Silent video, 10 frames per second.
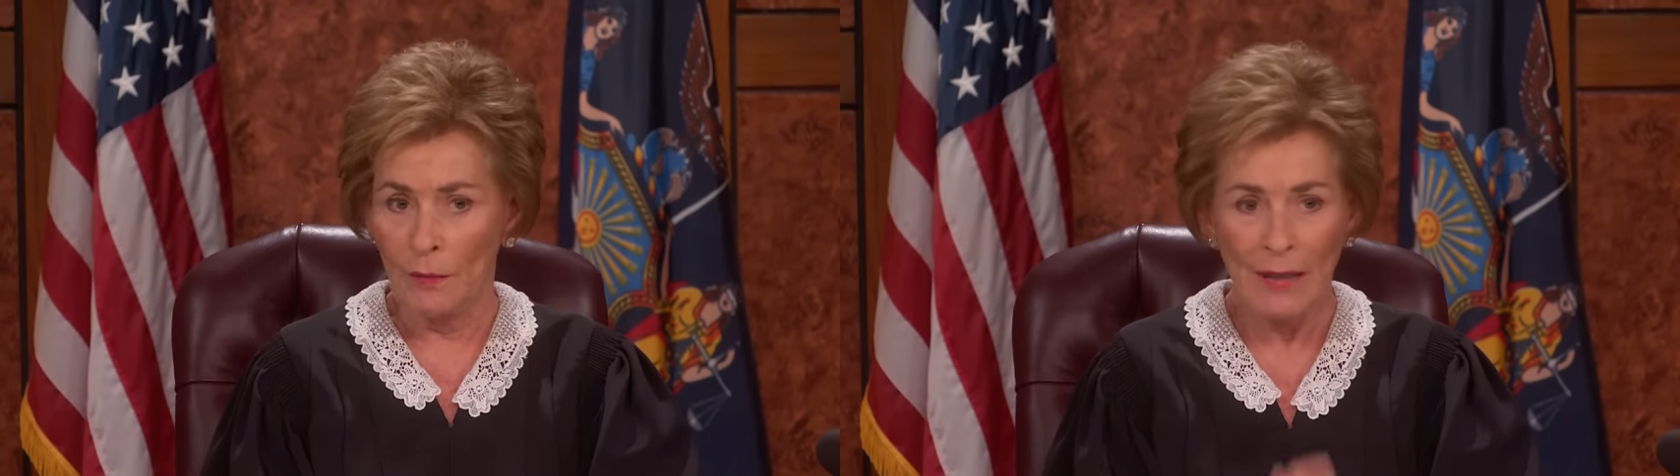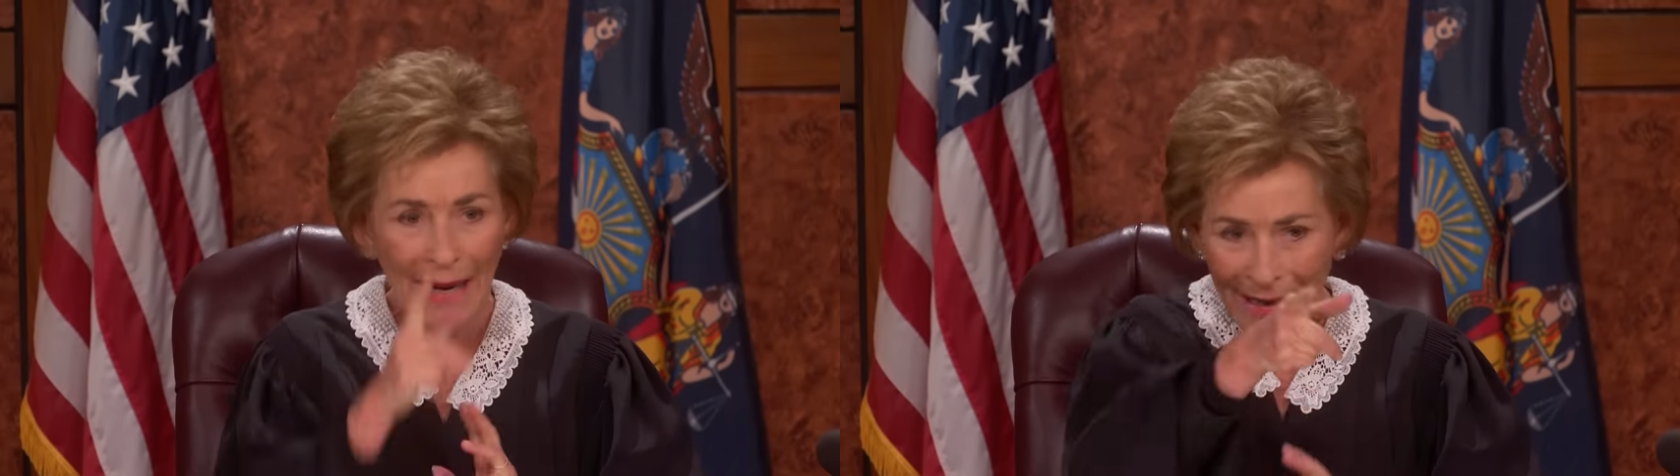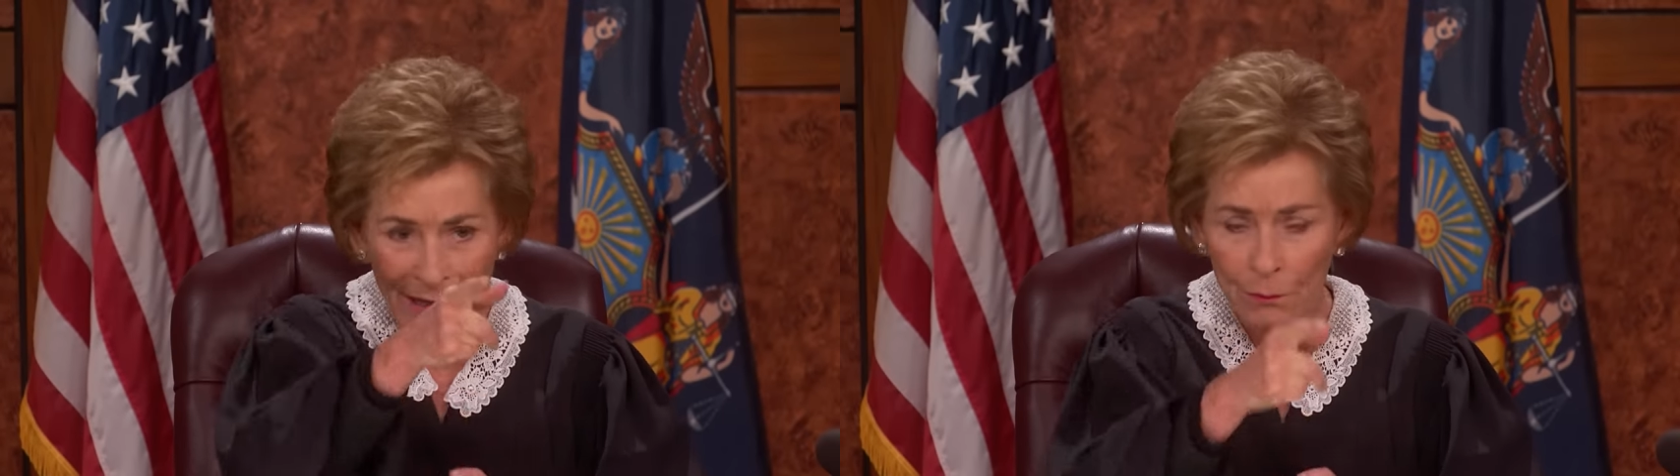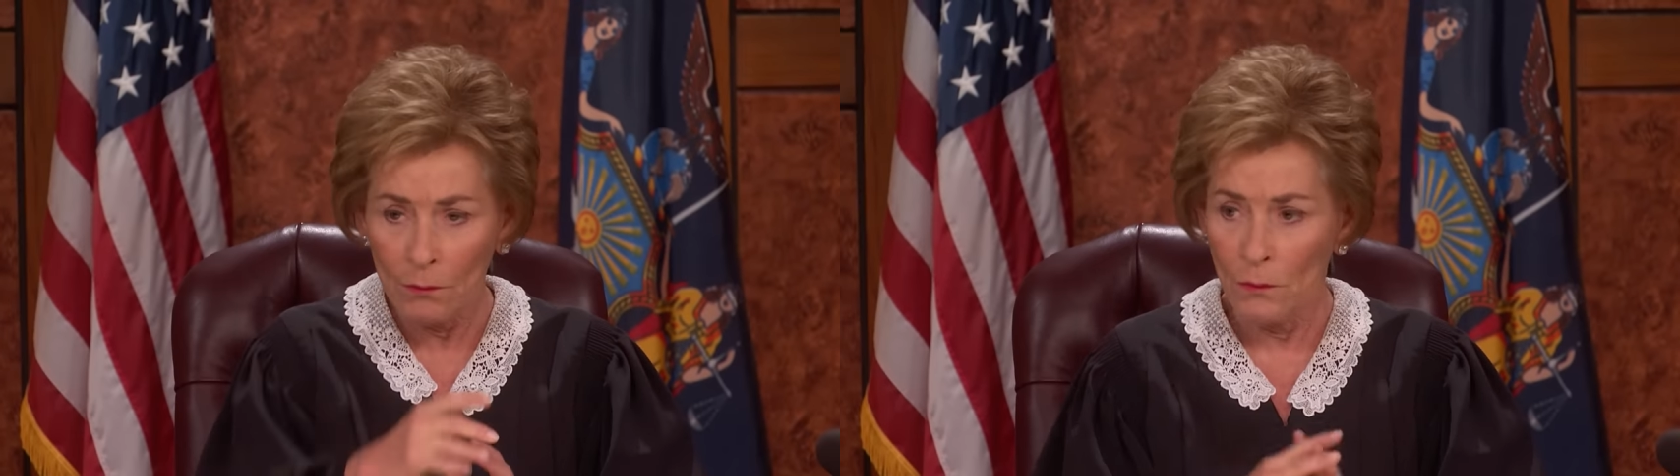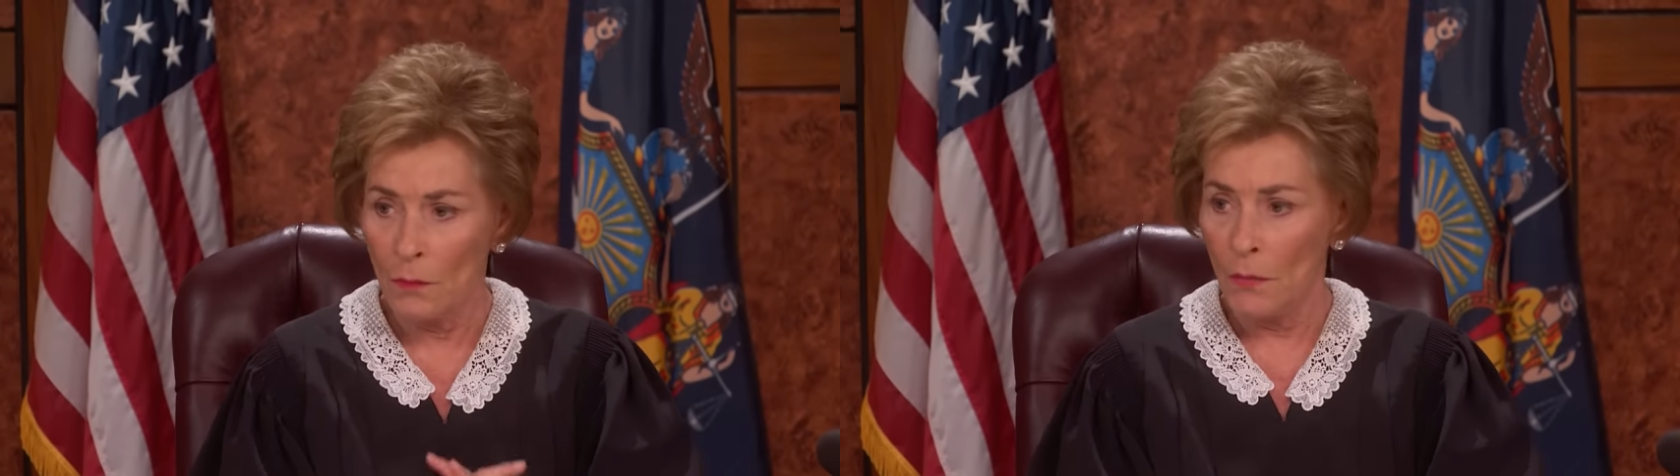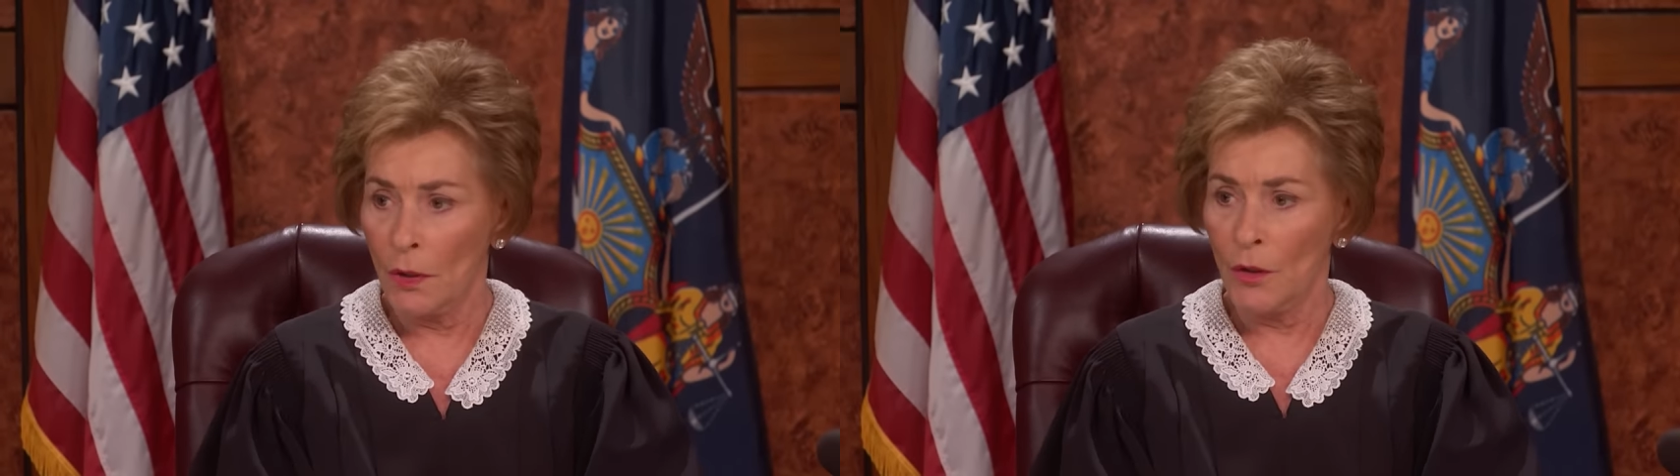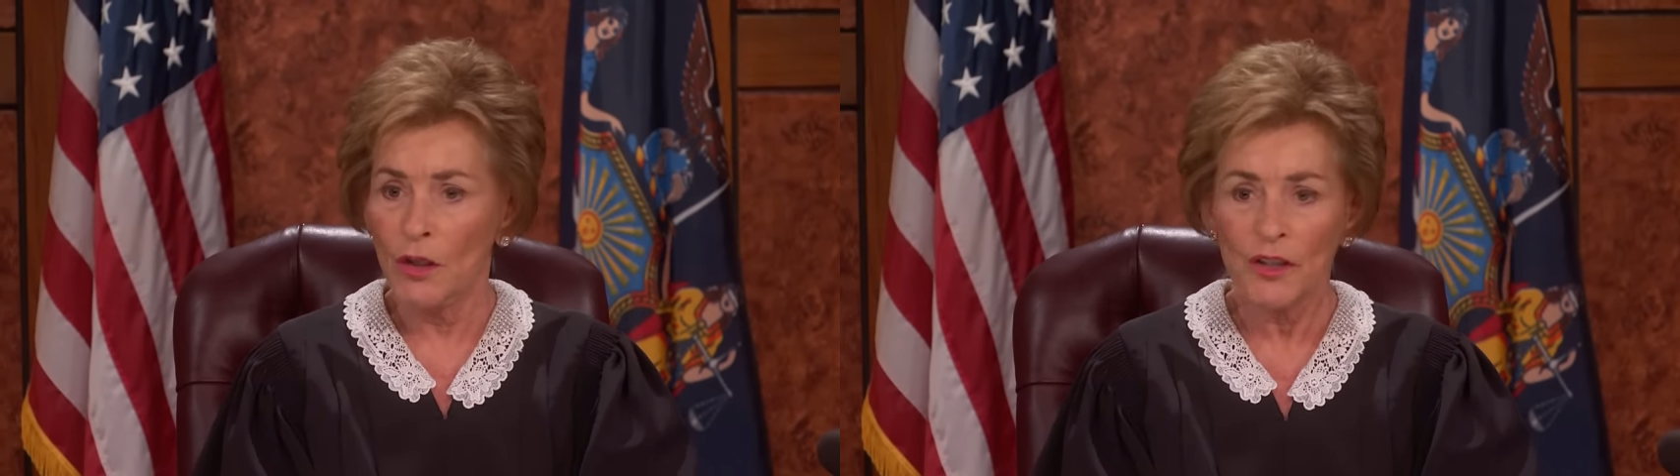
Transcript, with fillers: Not him. Your